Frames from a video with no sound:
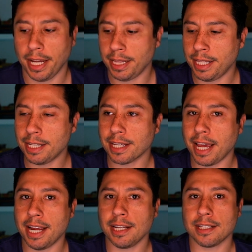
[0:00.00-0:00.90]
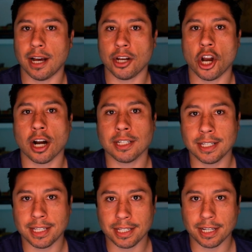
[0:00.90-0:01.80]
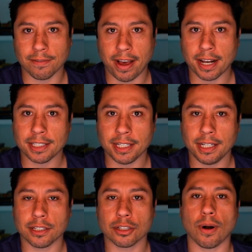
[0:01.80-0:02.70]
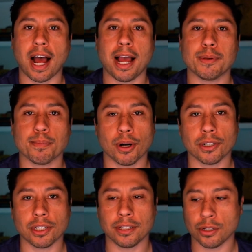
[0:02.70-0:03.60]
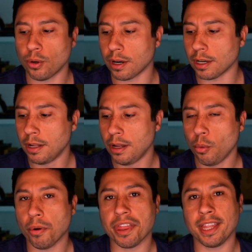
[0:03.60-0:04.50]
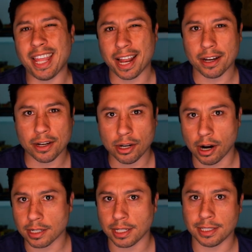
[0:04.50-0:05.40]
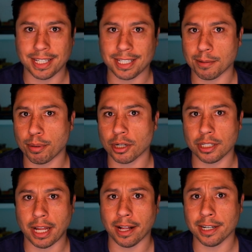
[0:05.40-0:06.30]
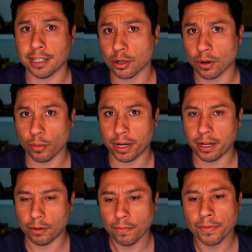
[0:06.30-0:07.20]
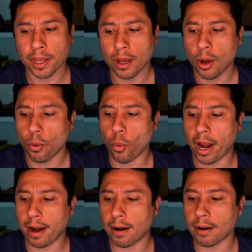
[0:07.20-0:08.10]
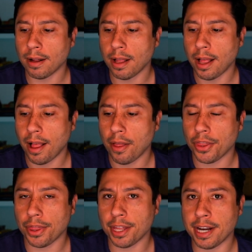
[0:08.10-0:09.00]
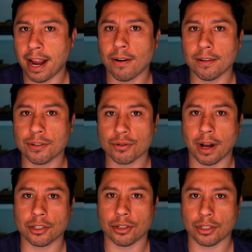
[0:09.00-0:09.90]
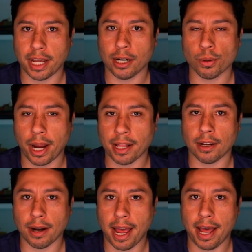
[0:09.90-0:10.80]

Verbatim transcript: In this case, a narcissistic fantasy describes persons who are within that narcissistic personality disorder window where the narrative structures they create in their